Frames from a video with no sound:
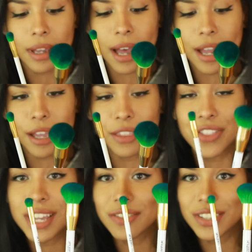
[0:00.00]
I
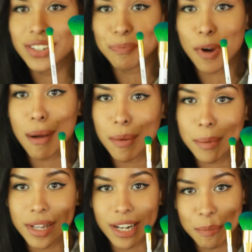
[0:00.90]
think this is
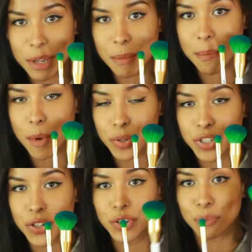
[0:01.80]
probably going to be my
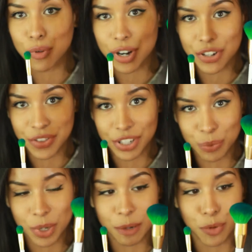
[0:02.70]
most used brush,
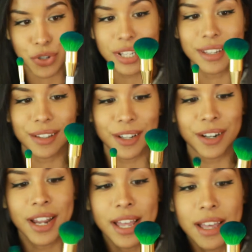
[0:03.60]
this one in
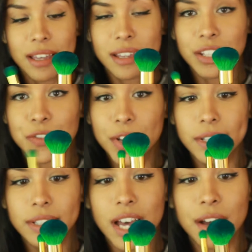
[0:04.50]
particular. It is
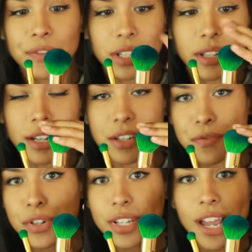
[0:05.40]
very soft, a lot
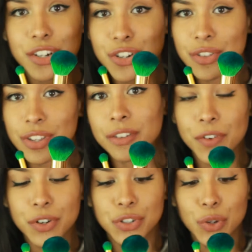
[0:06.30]
different texture than the
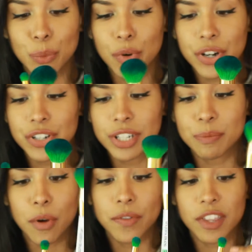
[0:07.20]
first two
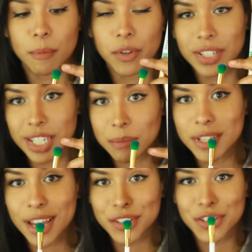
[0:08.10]
brushes. Both of them are the same
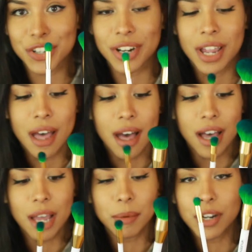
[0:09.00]
texture.
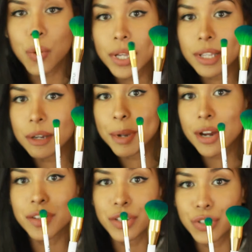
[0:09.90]
I'm going to quickly
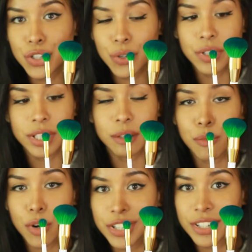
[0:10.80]
compare these two to some
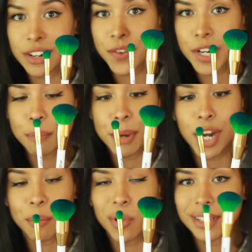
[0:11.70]
brushes that are very
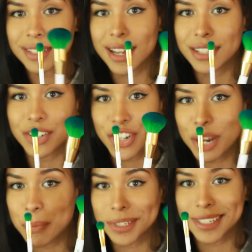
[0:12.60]
comparable in size and
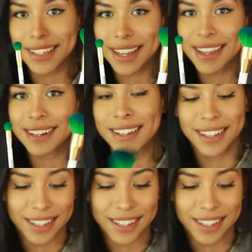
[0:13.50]
shape once again.